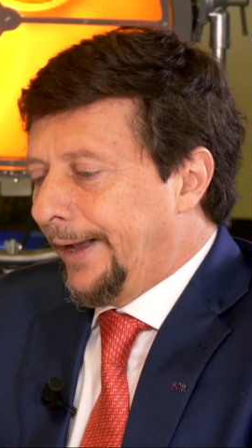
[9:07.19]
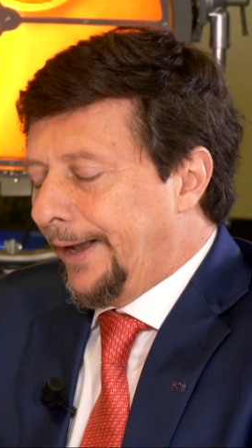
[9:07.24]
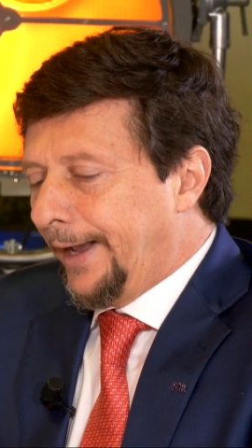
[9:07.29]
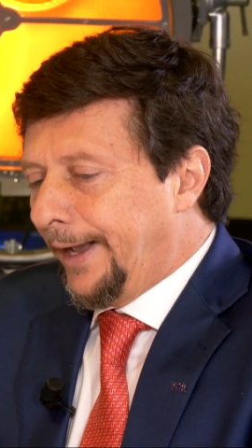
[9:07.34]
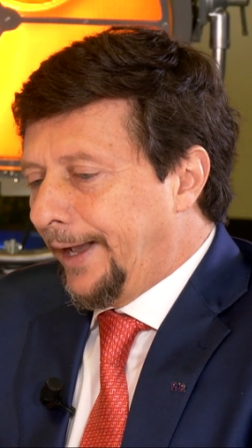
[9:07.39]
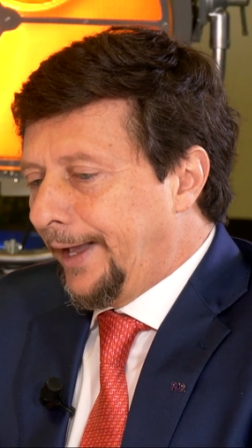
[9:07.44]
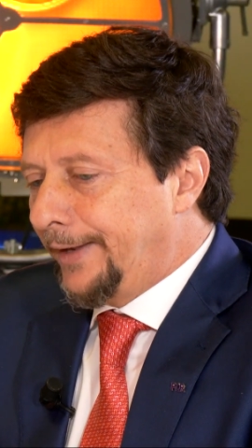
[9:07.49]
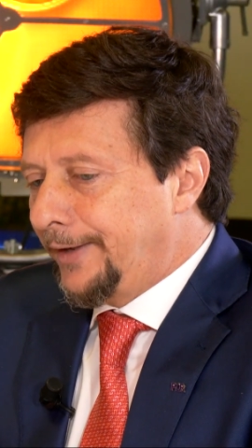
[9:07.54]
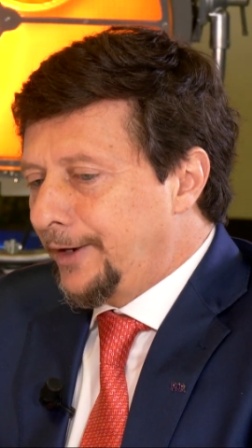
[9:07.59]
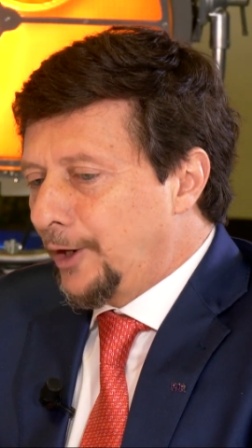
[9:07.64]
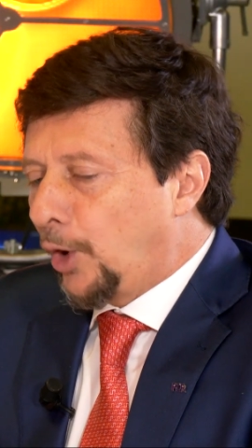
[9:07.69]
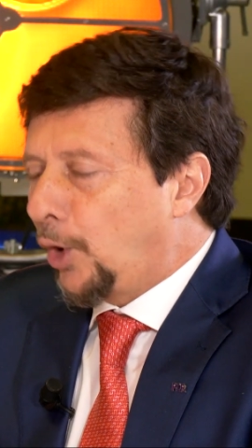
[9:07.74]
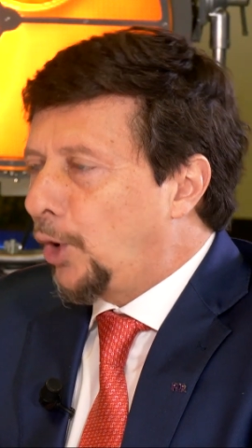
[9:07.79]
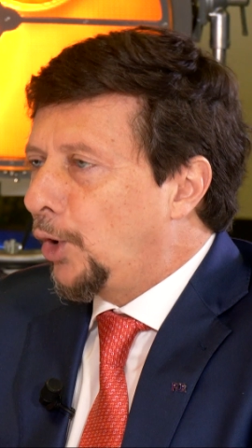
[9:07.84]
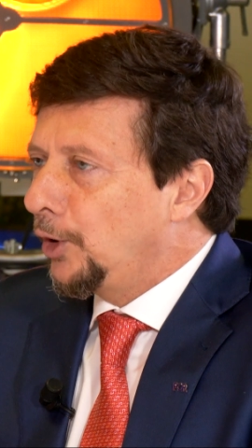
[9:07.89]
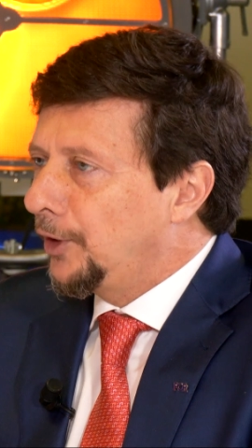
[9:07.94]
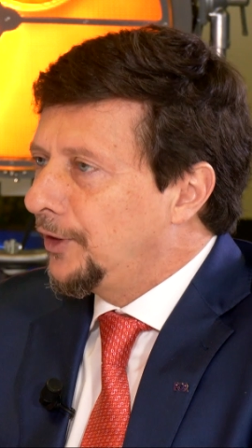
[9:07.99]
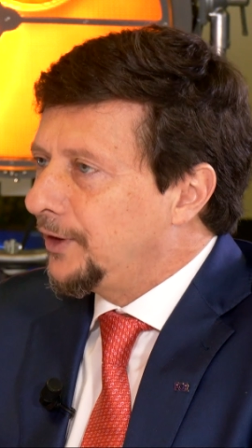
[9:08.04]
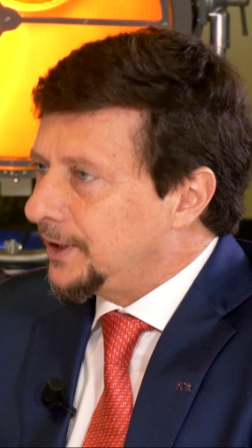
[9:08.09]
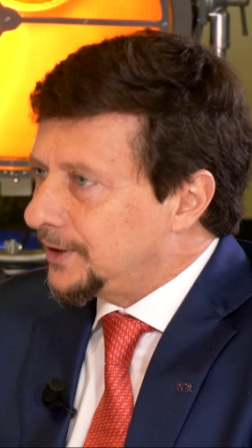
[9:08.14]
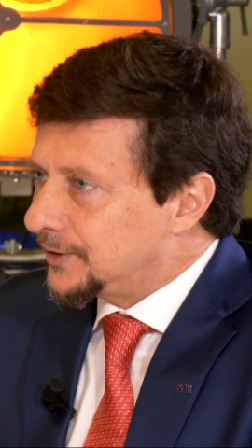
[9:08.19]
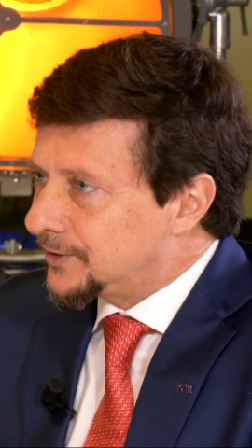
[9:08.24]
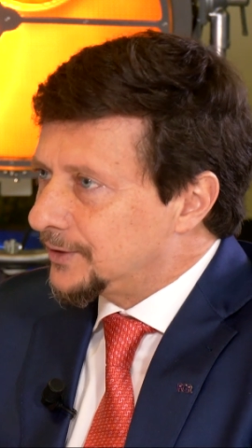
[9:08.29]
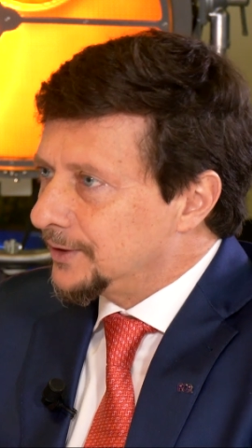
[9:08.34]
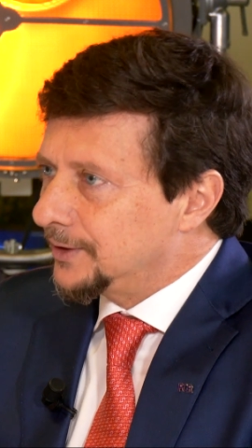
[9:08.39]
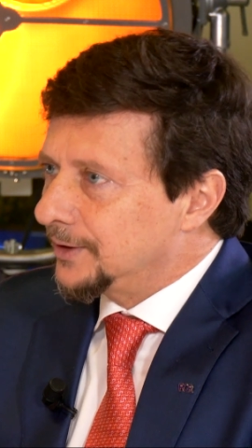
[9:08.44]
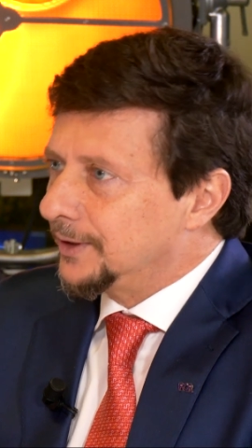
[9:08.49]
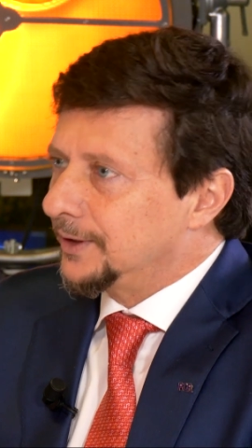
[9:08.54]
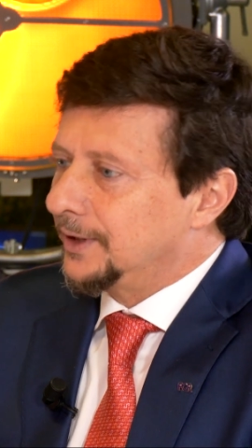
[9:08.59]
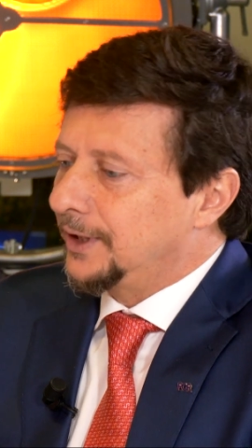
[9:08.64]
And all
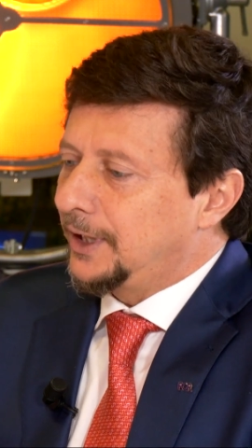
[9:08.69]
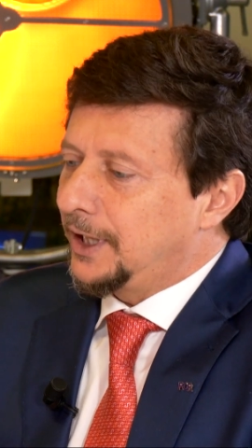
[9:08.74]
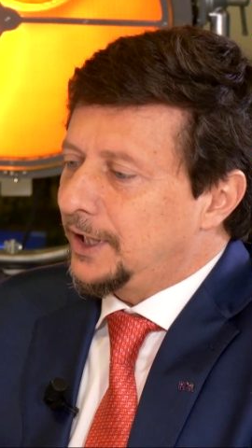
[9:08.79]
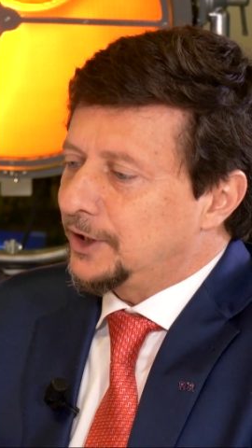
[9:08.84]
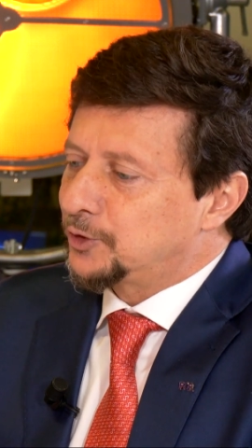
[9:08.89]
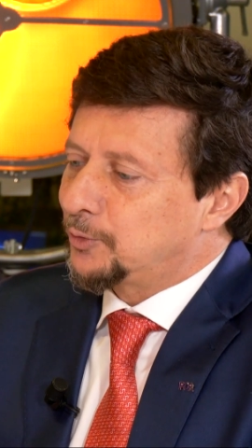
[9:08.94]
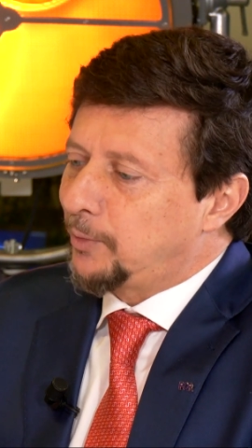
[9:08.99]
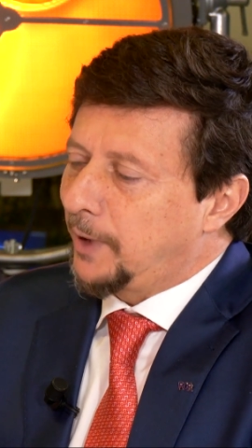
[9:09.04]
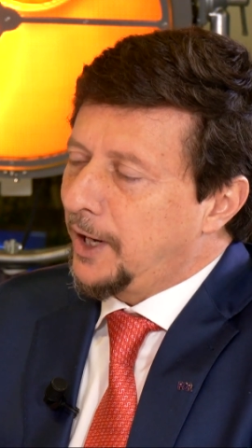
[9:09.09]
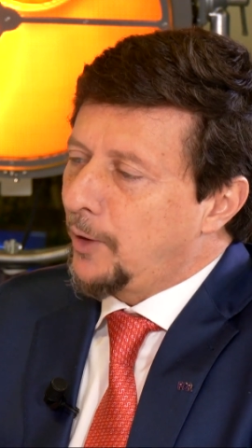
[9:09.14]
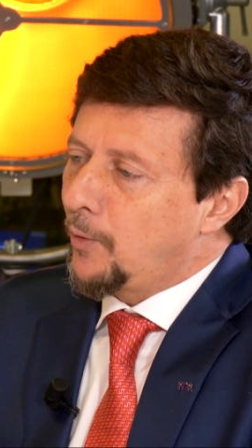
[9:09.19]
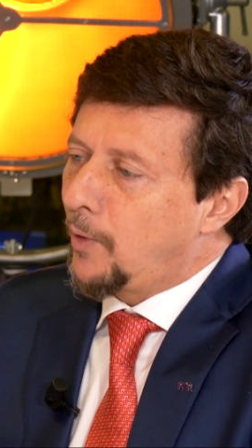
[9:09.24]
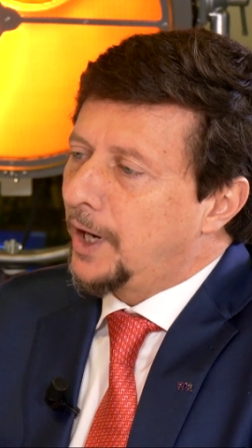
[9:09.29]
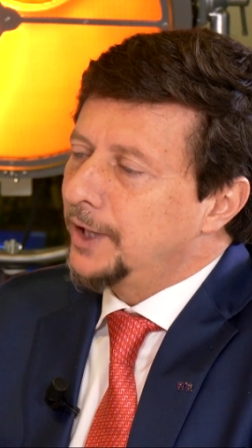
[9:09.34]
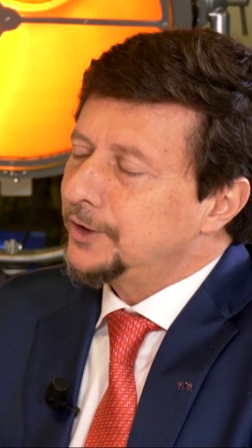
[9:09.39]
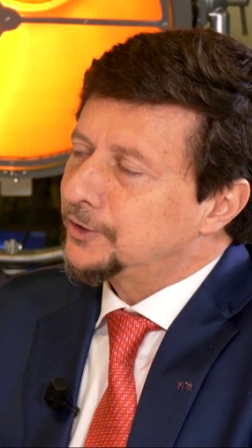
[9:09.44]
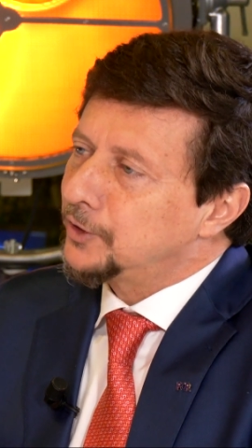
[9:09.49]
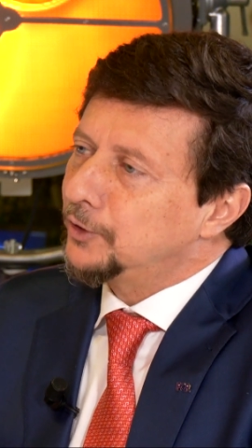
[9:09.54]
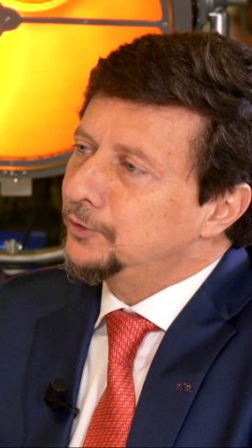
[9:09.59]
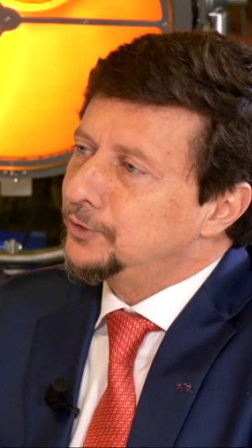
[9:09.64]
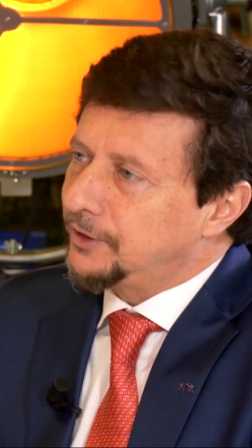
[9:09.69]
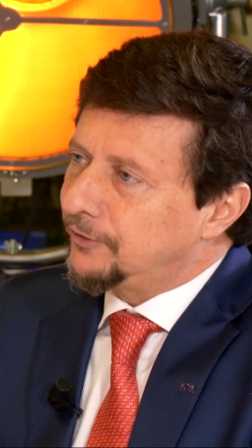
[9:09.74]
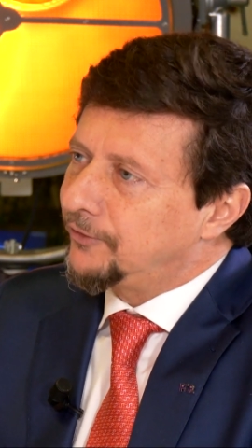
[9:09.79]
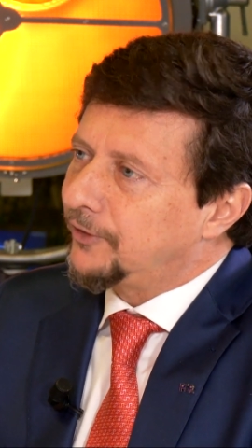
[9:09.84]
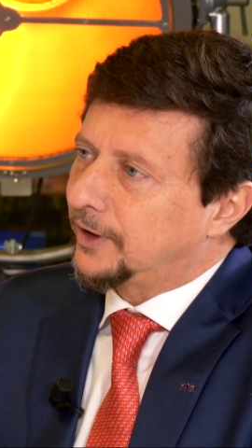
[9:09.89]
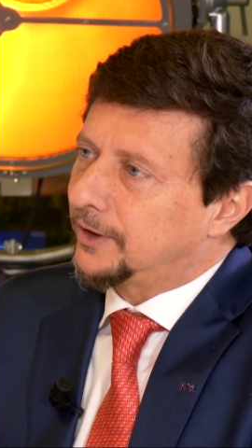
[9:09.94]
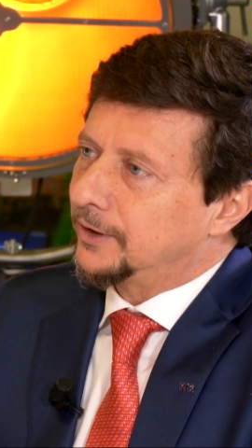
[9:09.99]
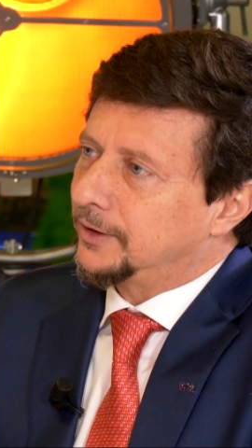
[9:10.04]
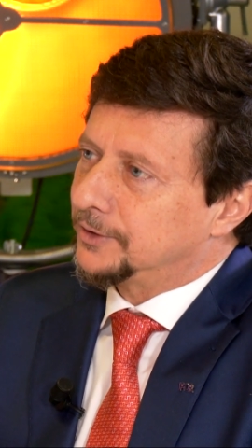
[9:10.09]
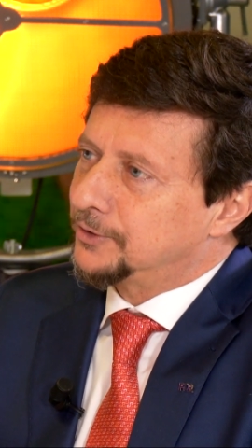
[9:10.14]
these explain why it's so
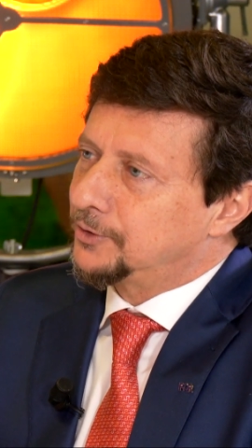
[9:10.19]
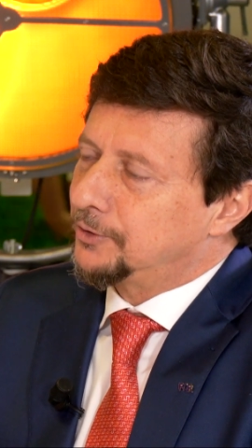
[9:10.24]
difficult